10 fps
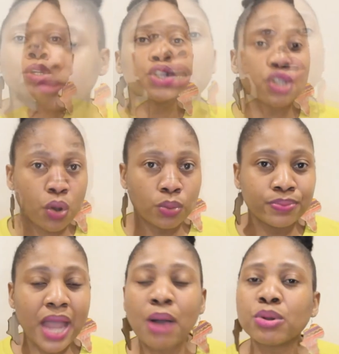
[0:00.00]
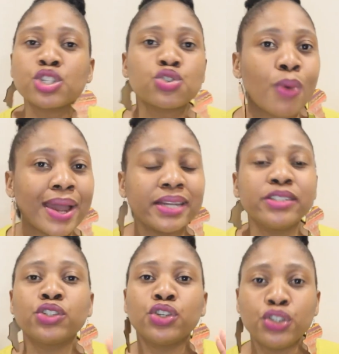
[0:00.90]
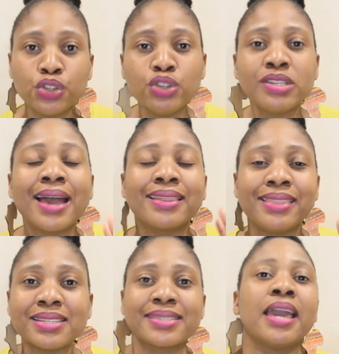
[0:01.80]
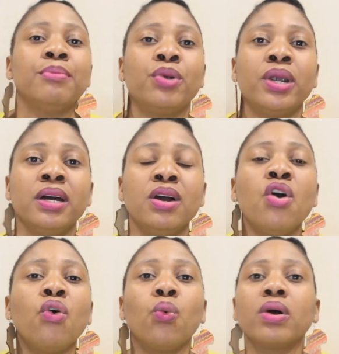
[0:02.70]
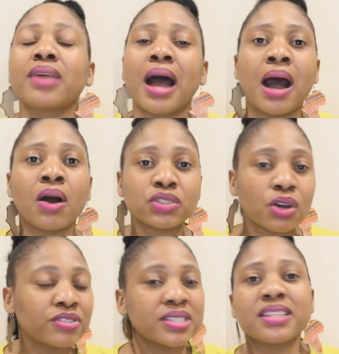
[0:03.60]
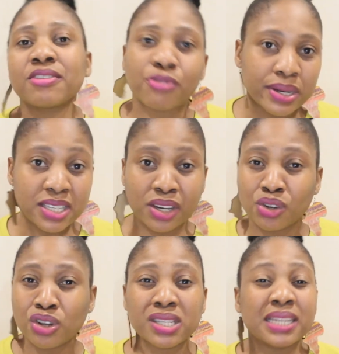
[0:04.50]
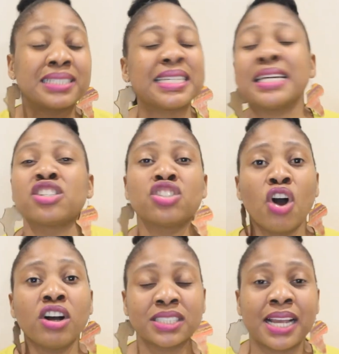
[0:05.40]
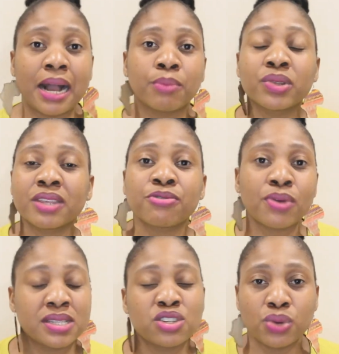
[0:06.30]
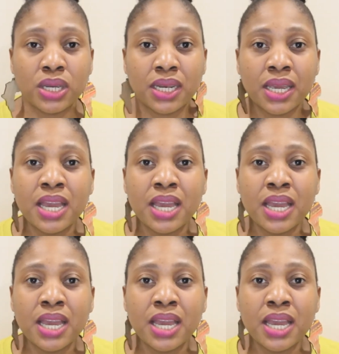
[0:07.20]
So I was struggling to use this camera without obviously the front screen because it does not come with the front screen.